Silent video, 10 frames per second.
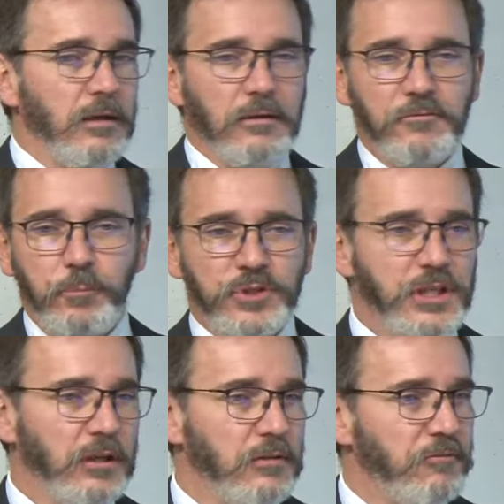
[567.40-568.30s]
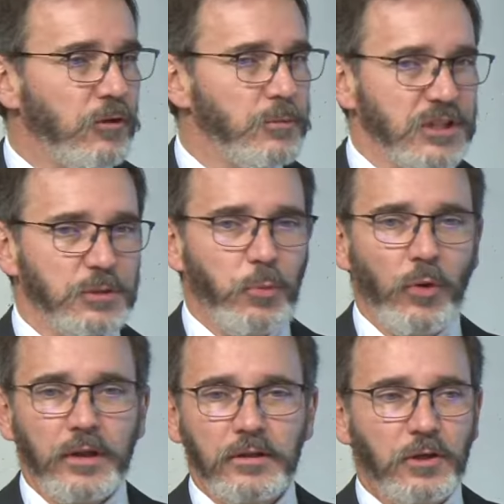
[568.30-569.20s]
if Brazilian firms
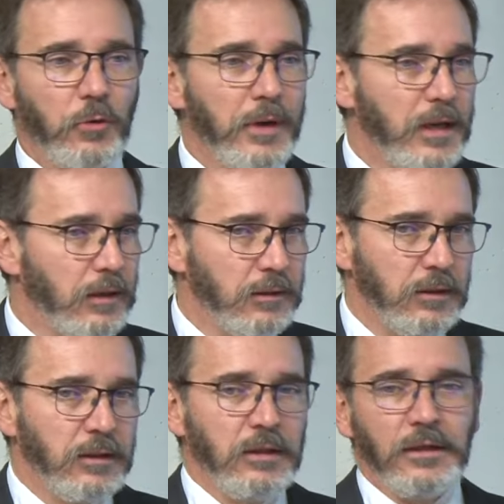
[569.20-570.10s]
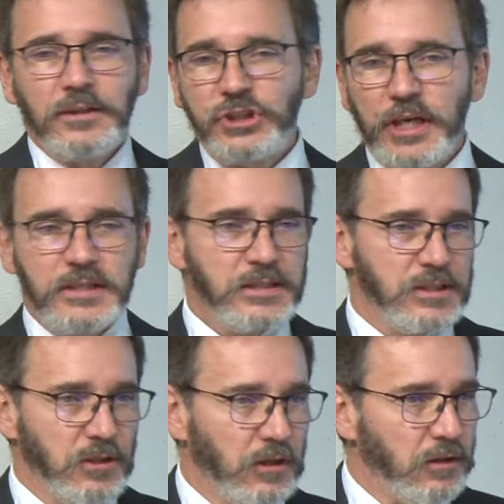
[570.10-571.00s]
exporting to Korea, chances
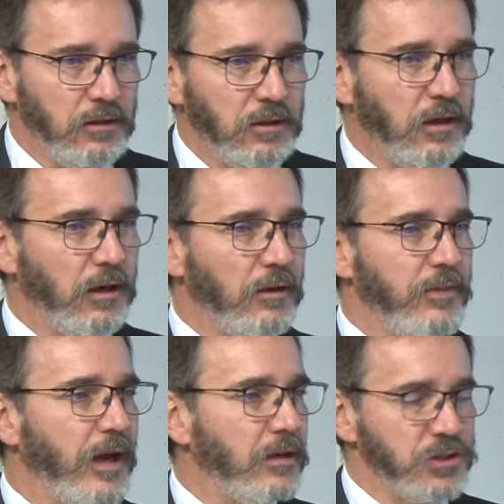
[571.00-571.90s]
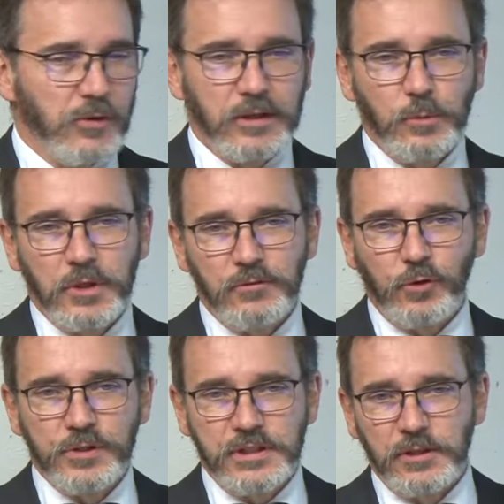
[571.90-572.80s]
are that is going to be
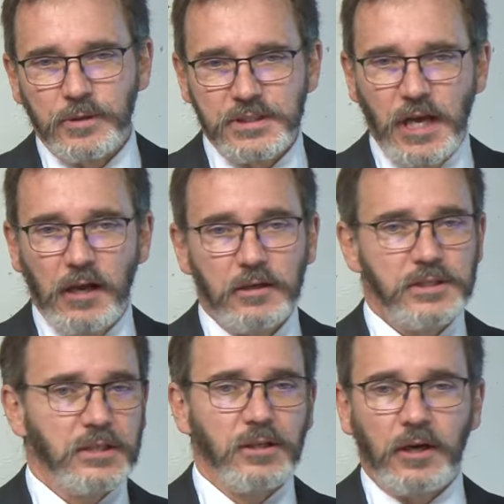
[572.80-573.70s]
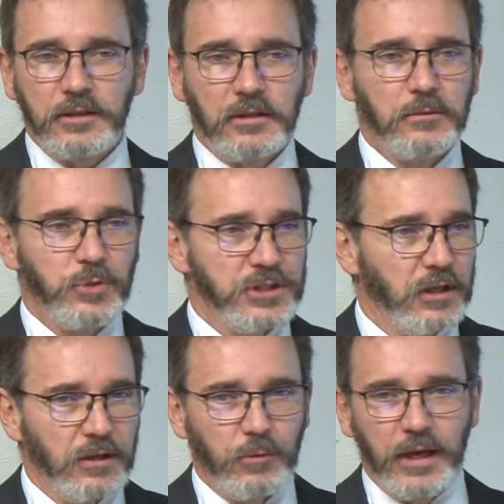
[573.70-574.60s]
invoiced in US dollars and not in
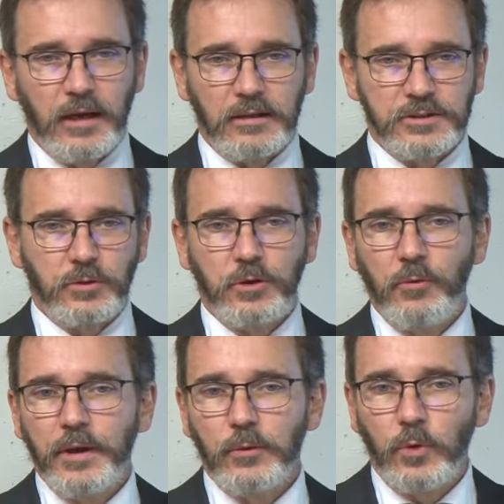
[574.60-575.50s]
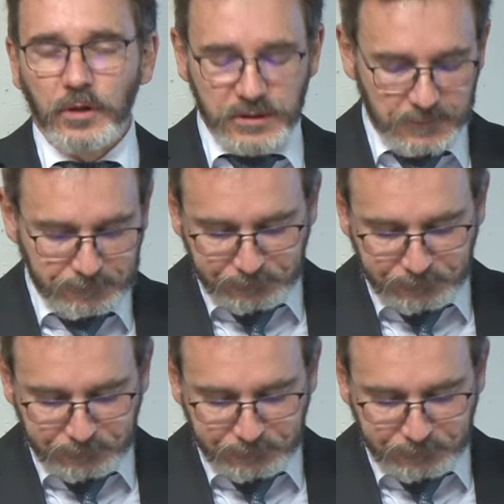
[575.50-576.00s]
Brazilian reals or Korean wons.